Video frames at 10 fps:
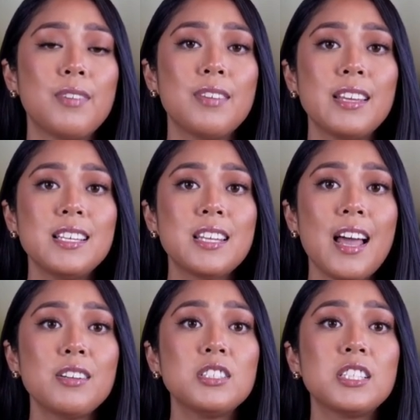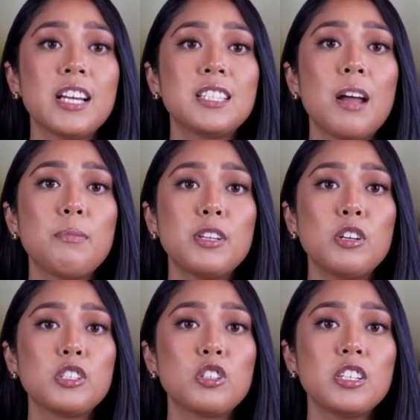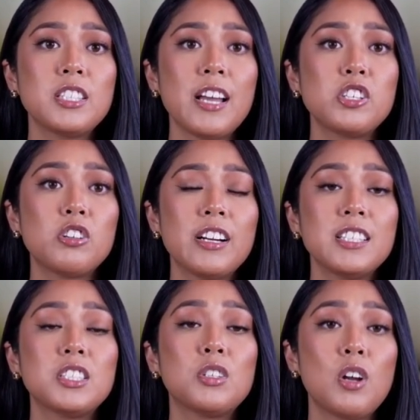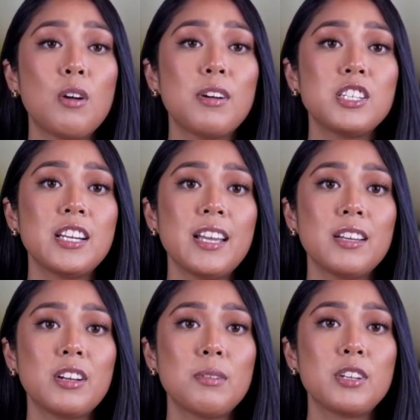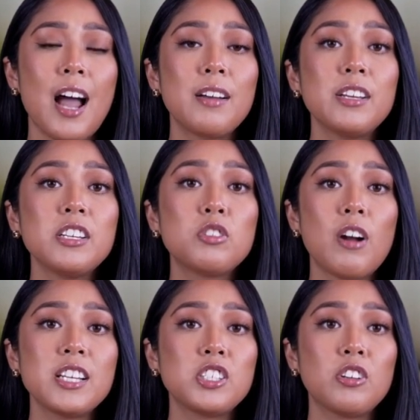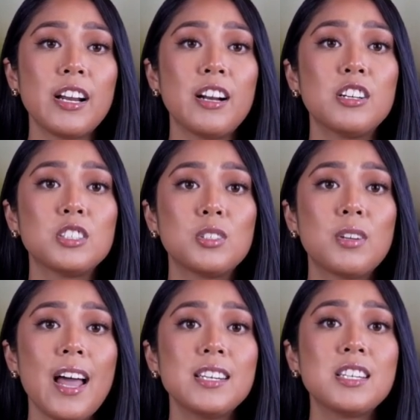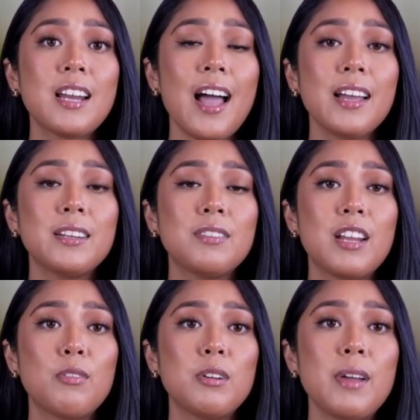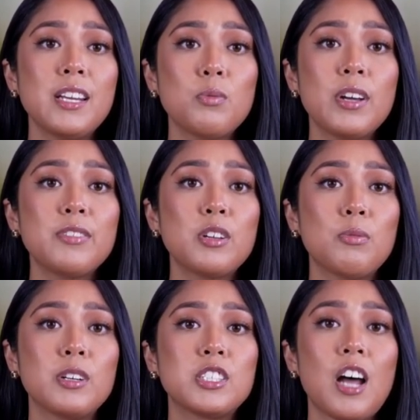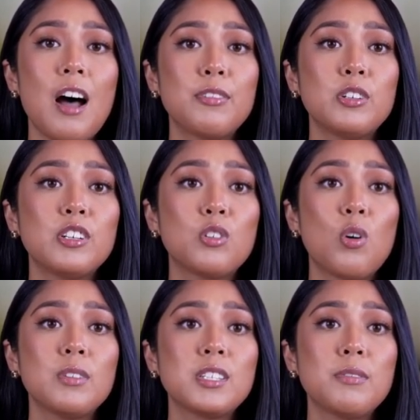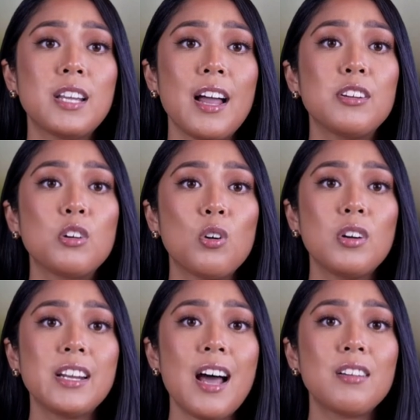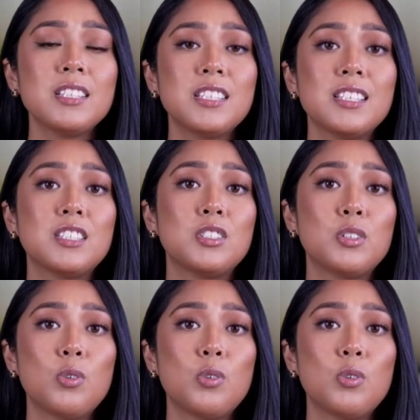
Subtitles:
These candlesticks have been used for centuries, originating from Japanese rice traders, and today they remain one of the most popular forms of technical analysis.